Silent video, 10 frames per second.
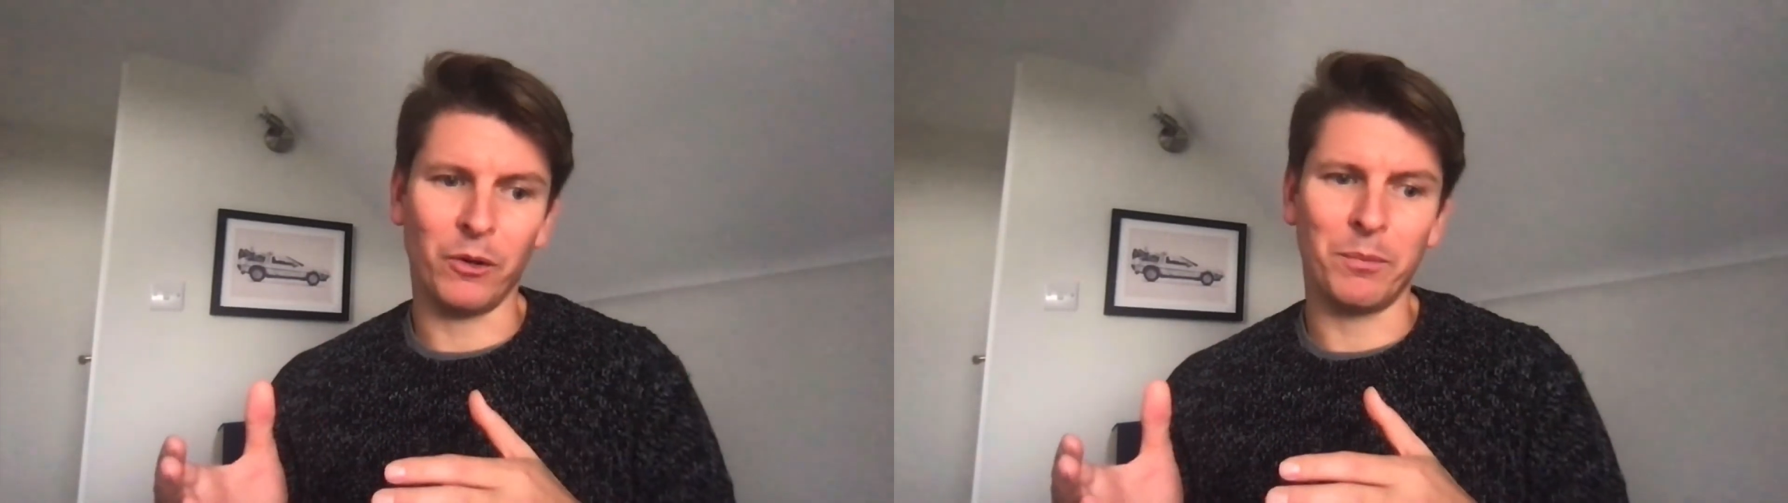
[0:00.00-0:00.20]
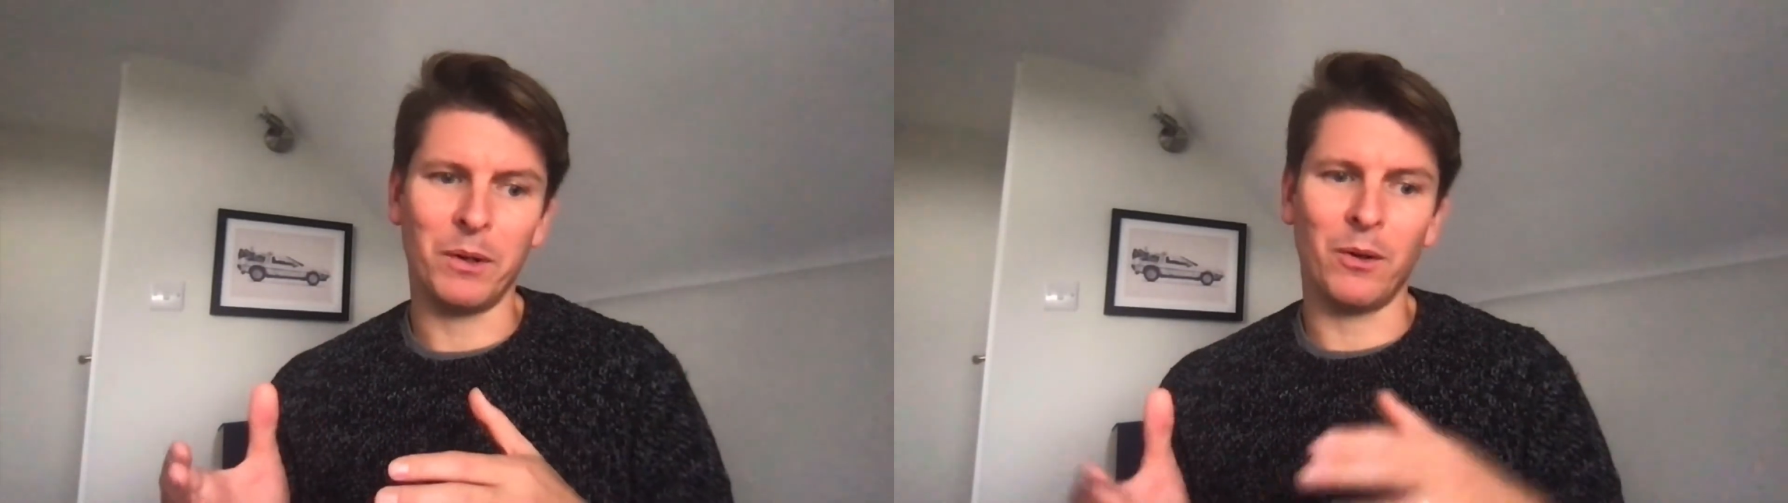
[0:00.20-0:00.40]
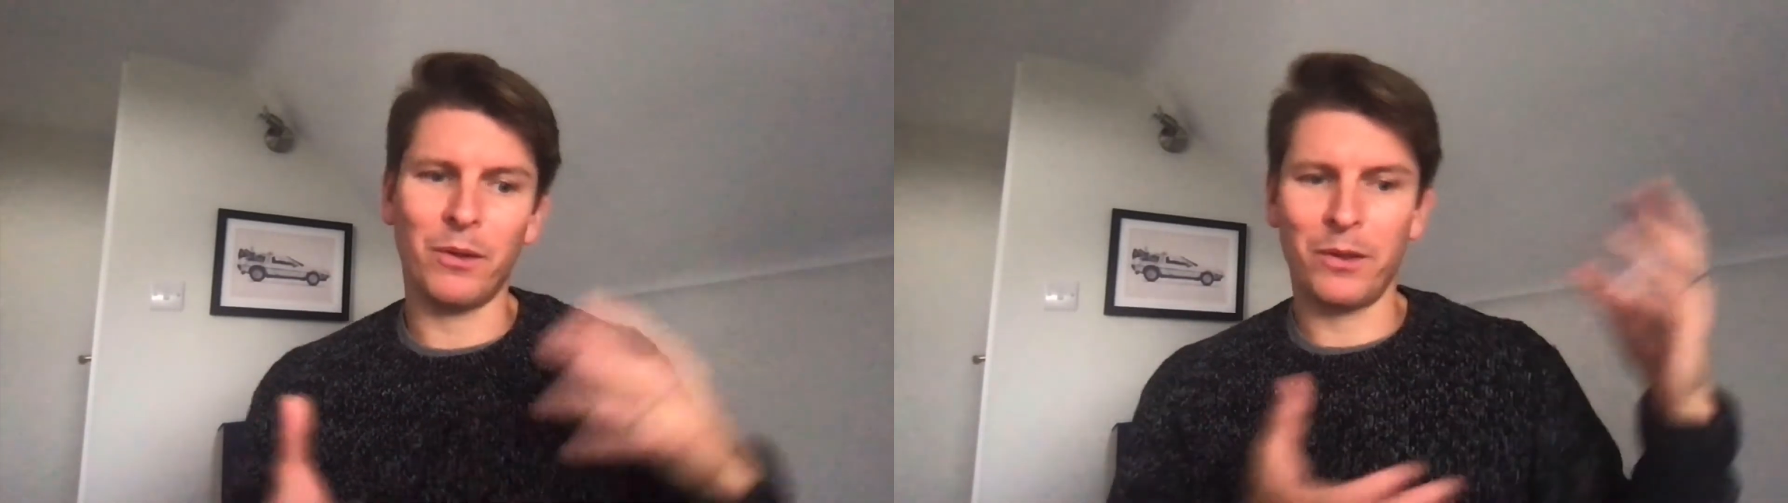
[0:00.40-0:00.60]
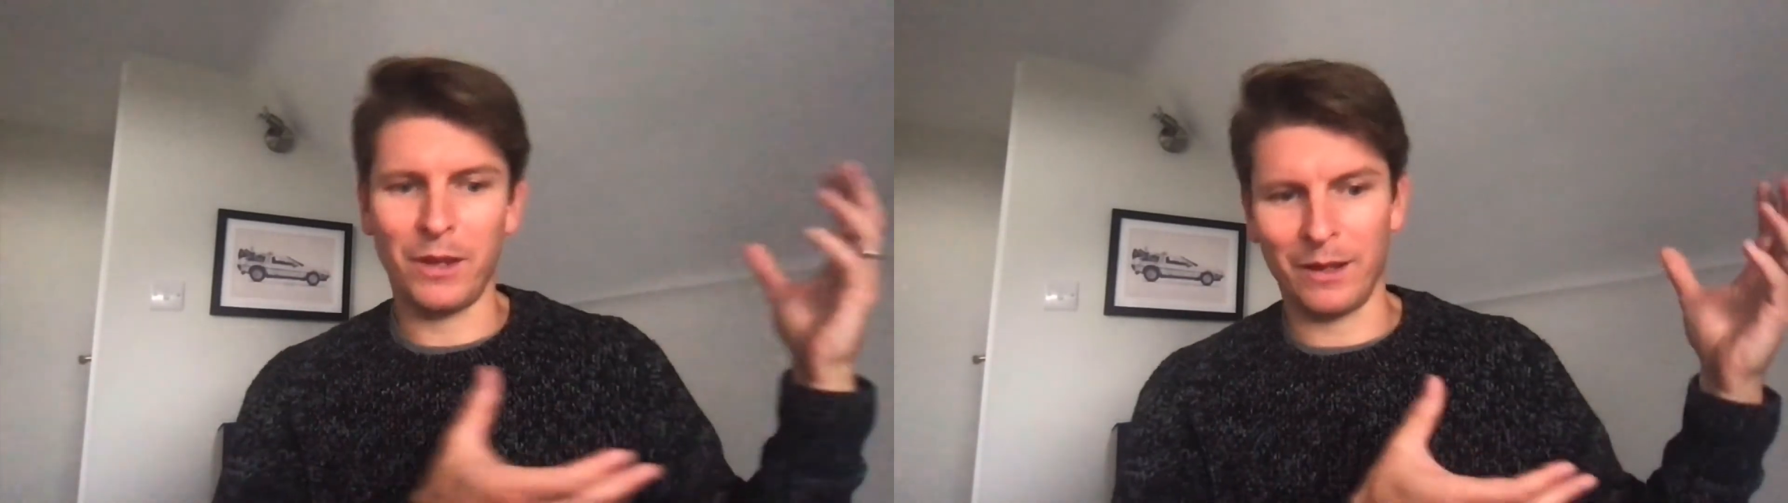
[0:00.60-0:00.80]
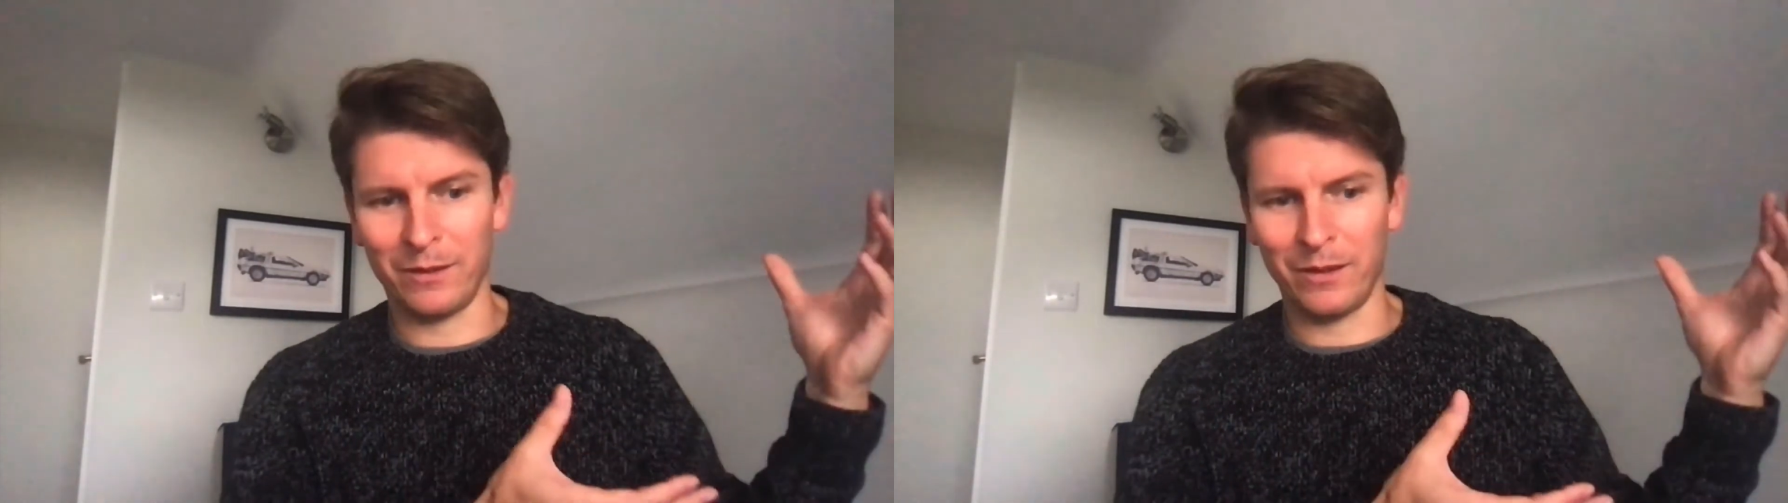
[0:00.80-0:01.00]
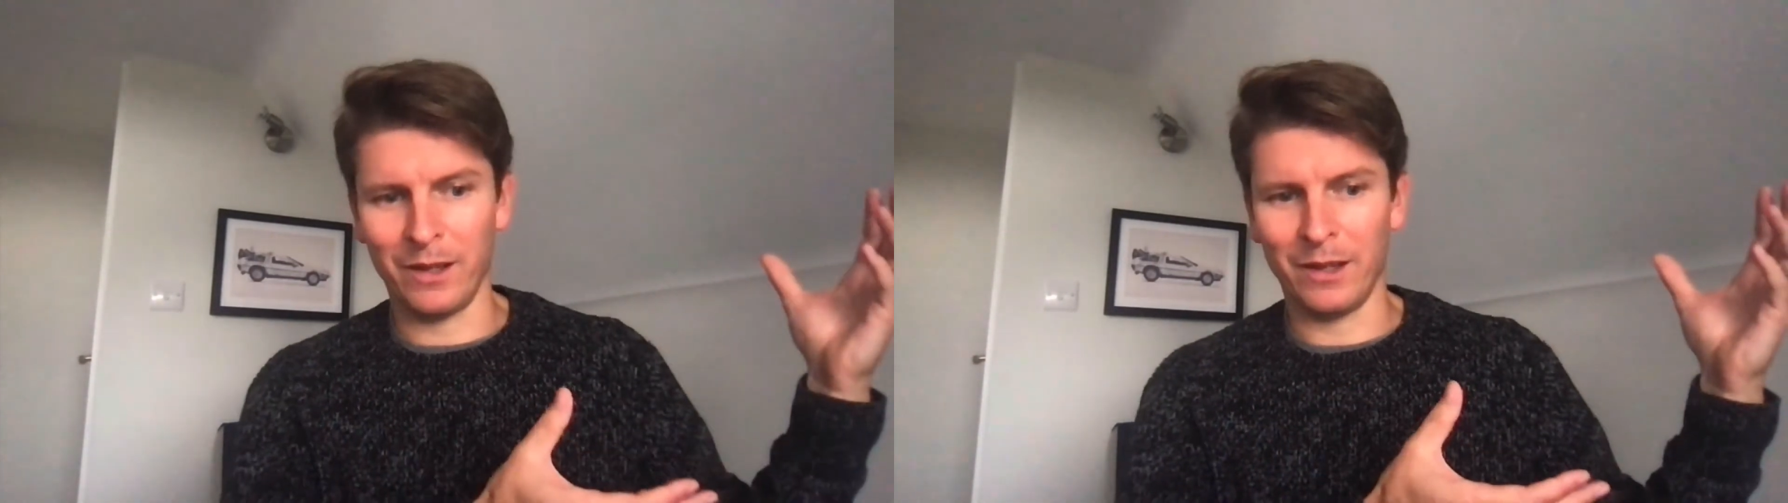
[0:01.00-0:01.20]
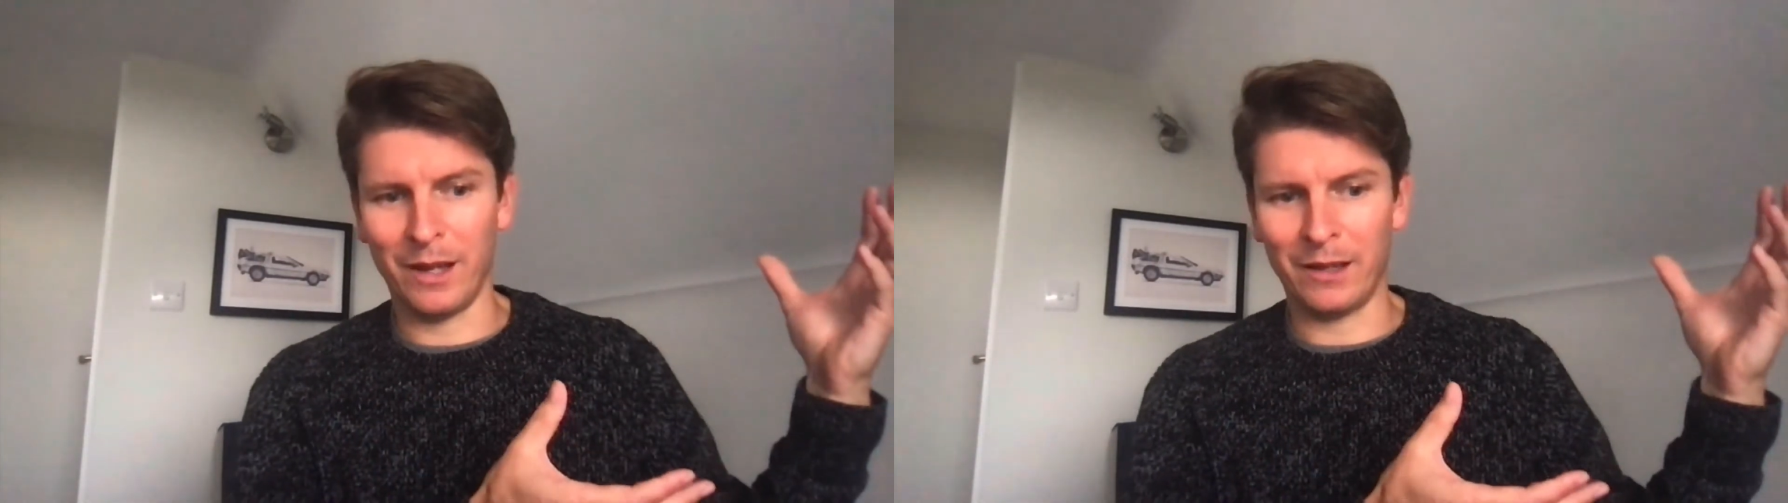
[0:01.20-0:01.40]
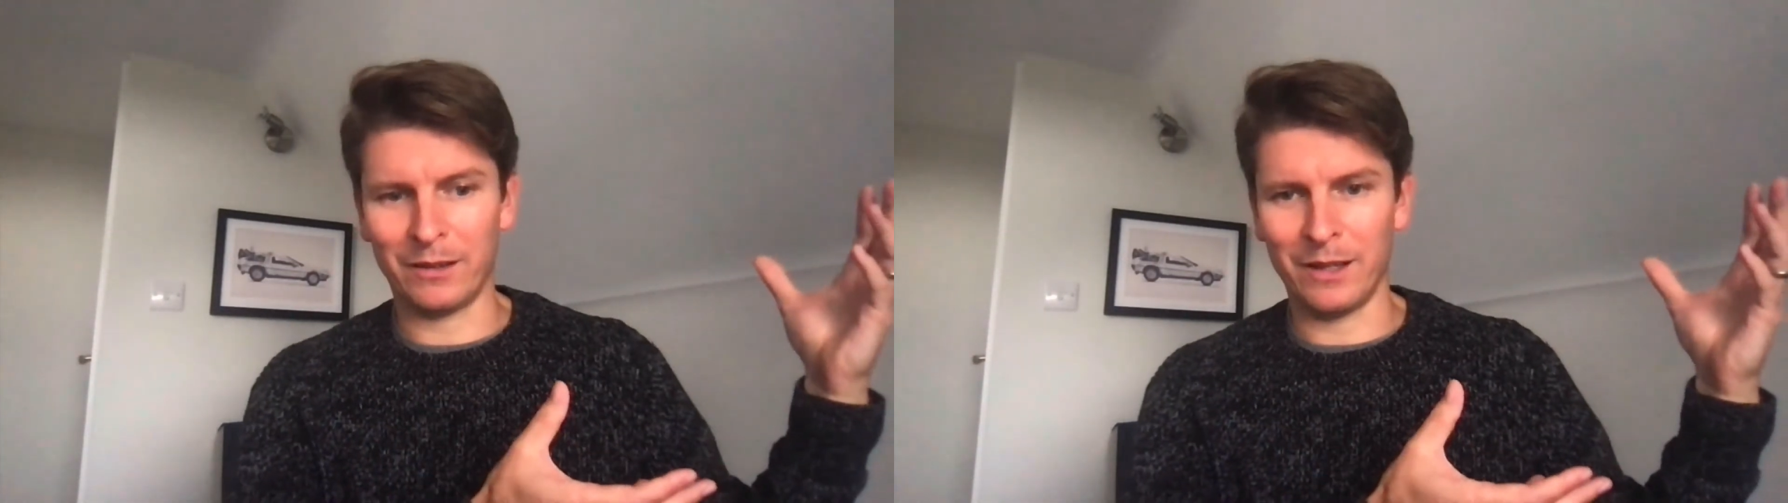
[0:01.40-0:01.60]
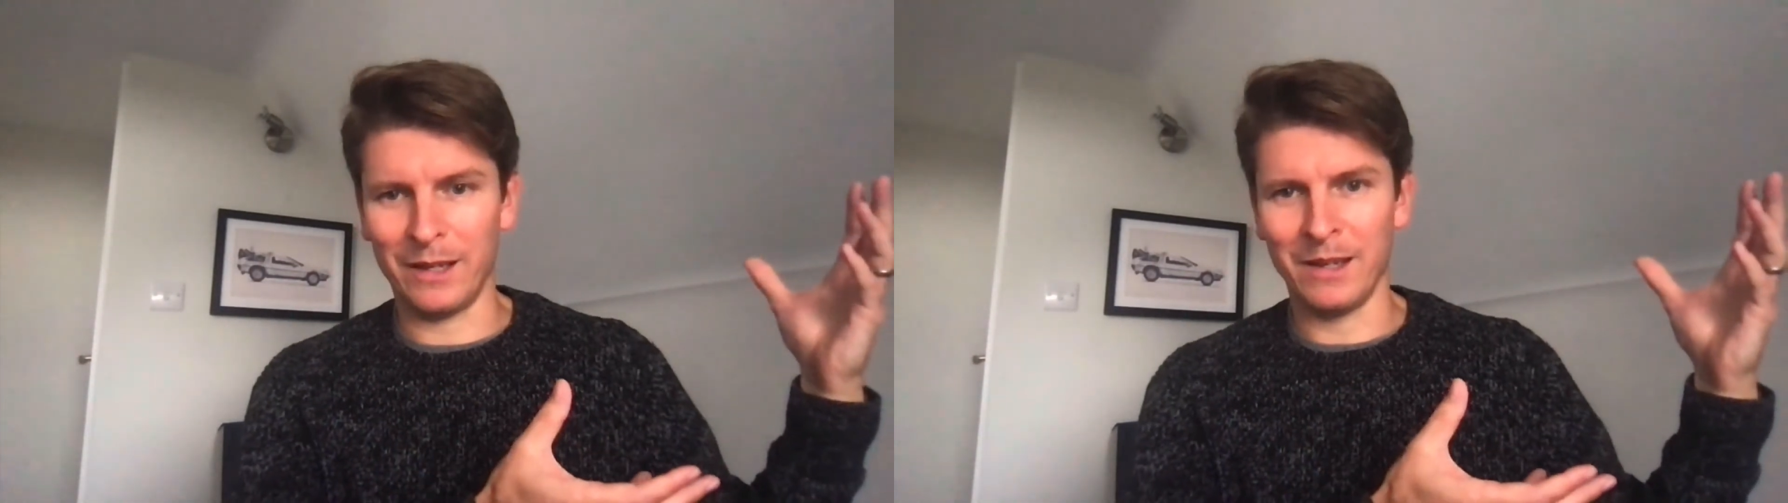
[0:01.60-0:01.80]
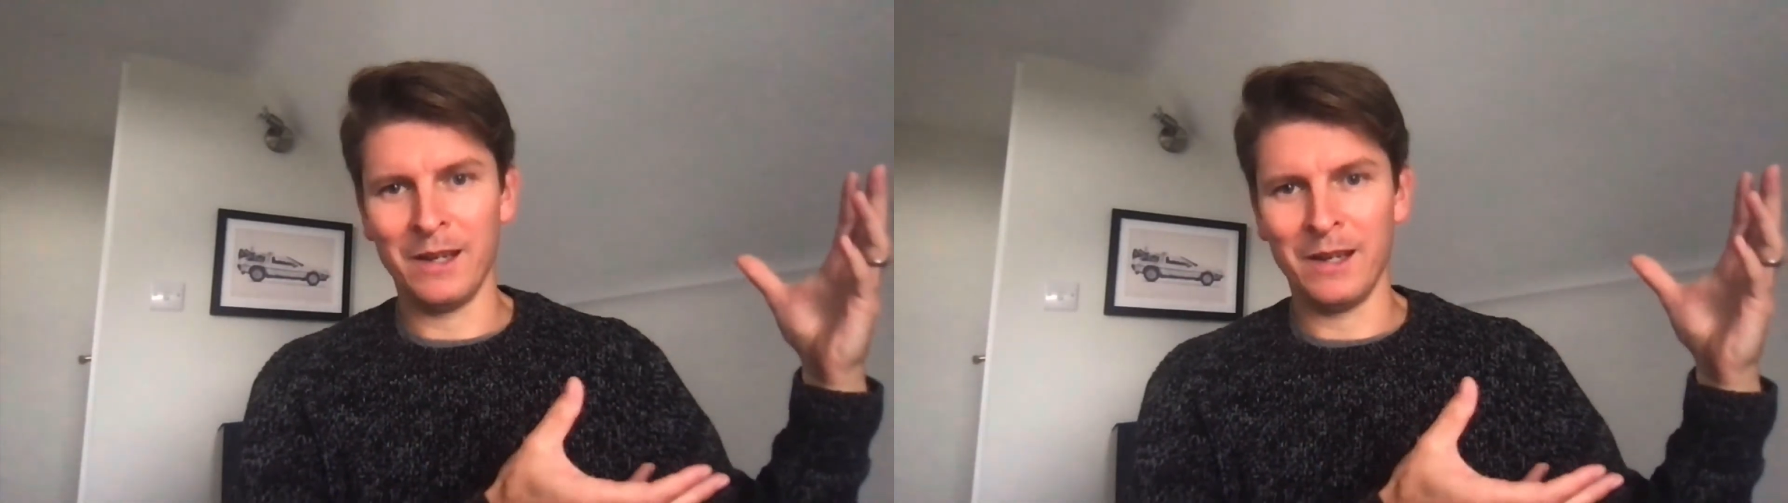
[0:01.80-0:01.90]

but not the things that actually